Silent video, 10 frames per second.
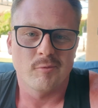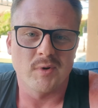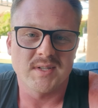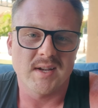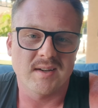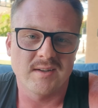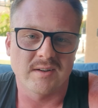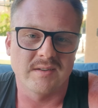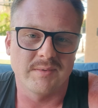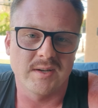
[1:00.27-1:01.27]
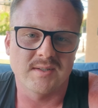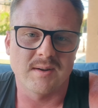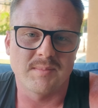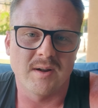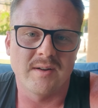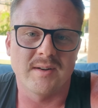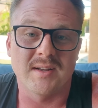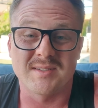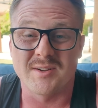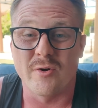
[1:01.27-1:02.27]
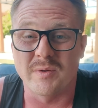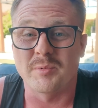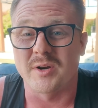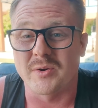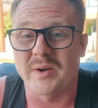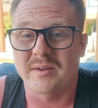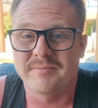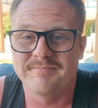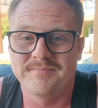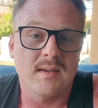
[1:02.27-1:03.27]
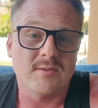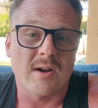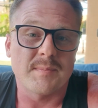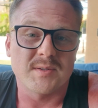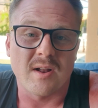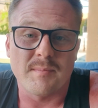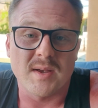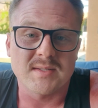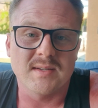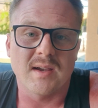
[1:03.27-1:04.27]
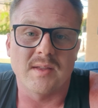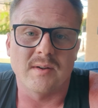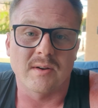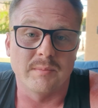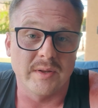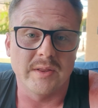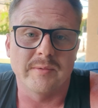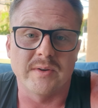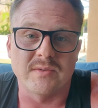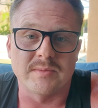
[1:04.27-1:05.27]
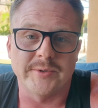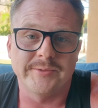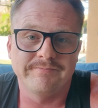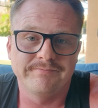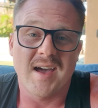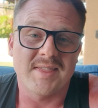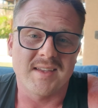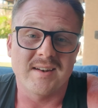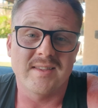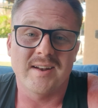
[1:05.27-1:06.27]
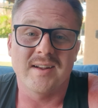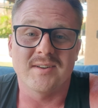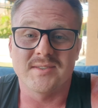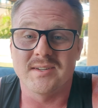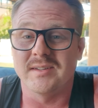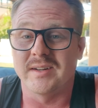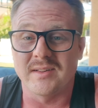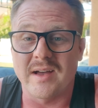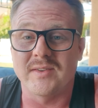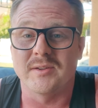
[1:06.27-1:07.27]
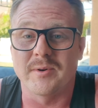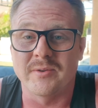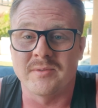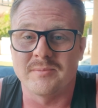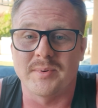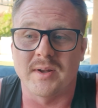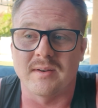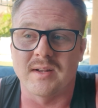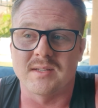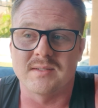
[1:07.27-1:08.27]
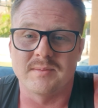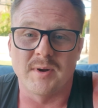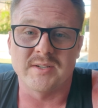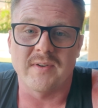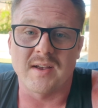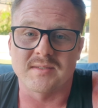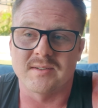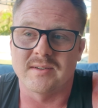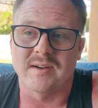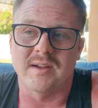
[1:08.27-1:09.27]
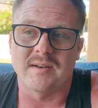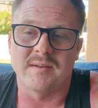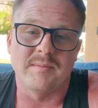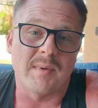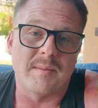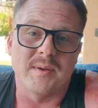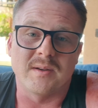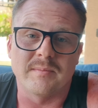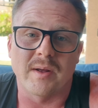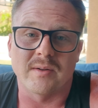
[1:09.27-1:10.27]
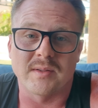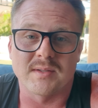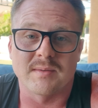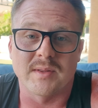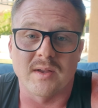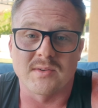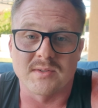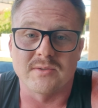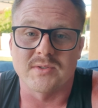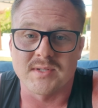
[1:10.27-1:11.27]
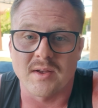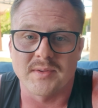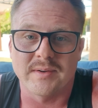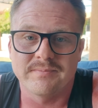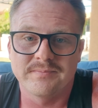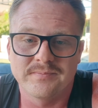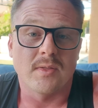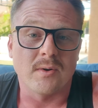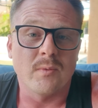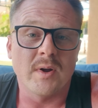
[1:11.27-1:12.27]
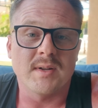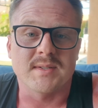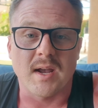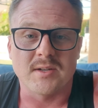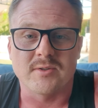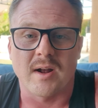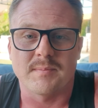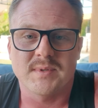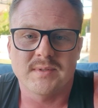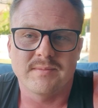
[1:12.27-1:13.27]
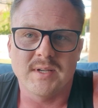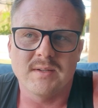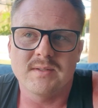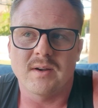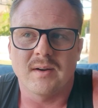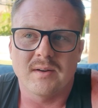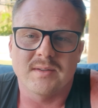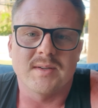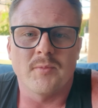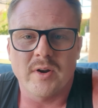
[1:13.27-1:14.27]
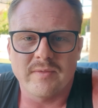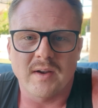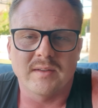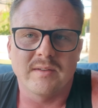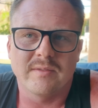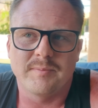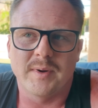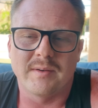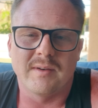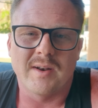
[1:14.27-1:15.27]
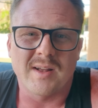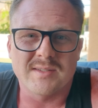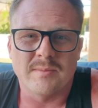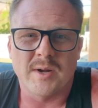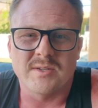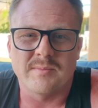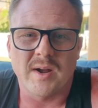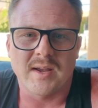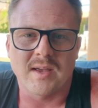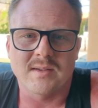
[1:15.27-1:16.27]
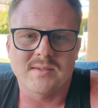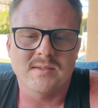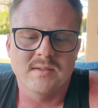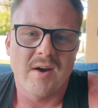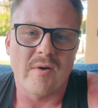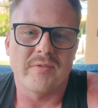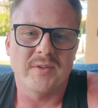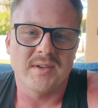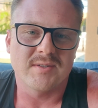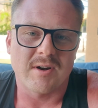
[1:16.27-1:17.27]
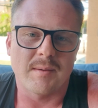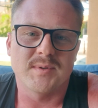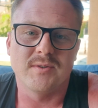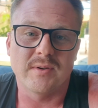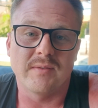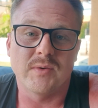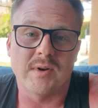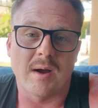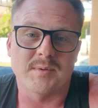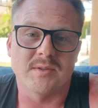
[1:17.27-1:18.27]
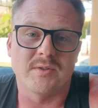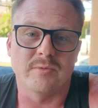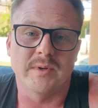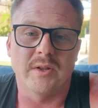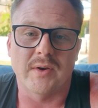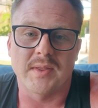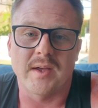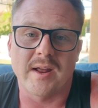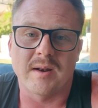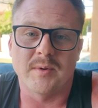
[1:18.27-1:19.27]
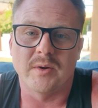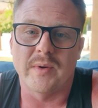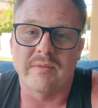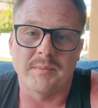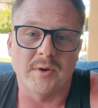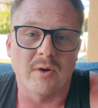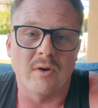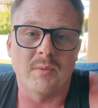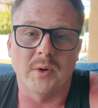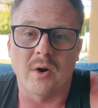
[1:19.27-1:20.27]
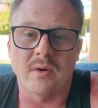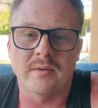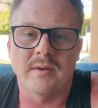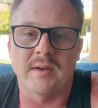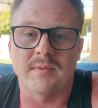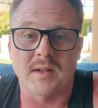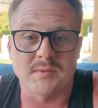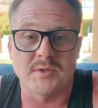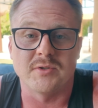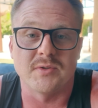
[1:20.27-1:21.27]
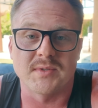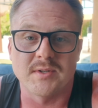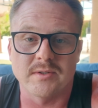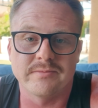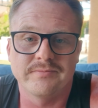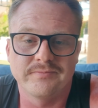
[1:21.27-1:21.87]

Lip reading: Once that conductive plate is stepped on, it's over pretty quick. These traps are not messy and they're completely reusable. At the end of the day, you're still unaliving the rodent, but it's much faster and, in my opinion, better than some of the other solutions out there. The third one is cage traps. These are somewhat effective, but not so much in my case. However, these traps do give you an option to relocate that animal away from your home or garden if that's what you choose to do.